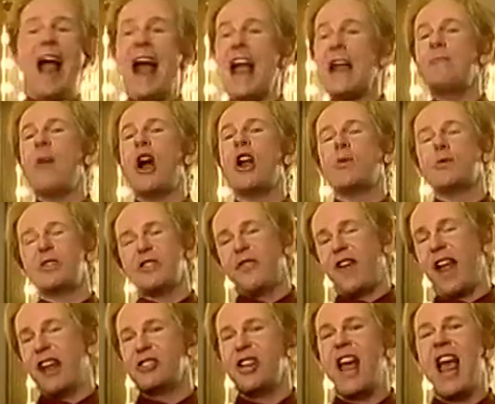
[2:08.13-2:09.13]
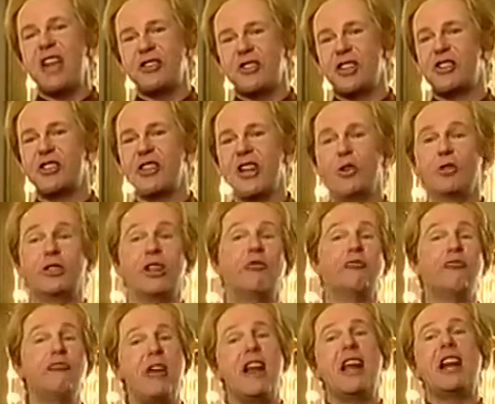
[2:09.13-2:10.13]
Hey Mona was a fantastic single, did
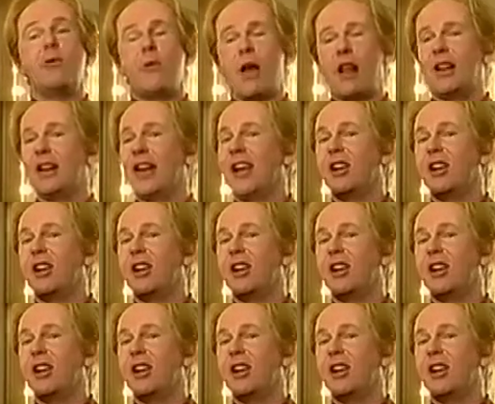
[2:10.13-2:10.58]
really well in